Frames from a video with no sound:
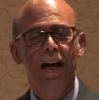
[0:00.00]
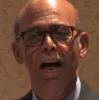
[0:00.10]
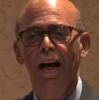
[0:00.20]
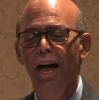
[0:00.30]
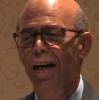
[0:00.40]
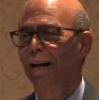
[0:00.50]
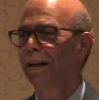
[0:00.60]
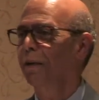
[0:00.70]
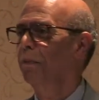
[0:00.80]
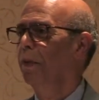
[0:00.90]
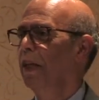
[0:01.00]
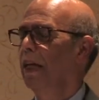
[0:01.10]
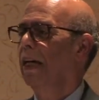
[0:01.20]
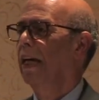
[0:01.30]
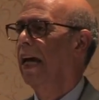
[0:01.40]
Uh,
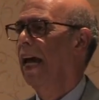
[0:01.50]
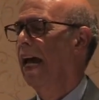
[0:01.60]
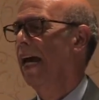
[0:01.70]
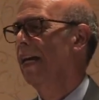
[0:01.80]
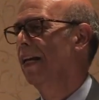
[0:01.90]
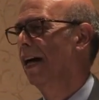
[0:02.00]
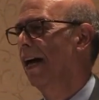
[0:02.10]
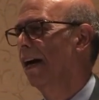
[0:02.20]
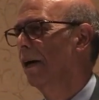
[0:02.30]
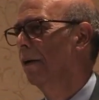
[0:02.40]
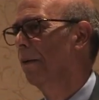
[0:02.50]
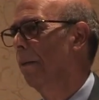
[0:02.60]
and uh,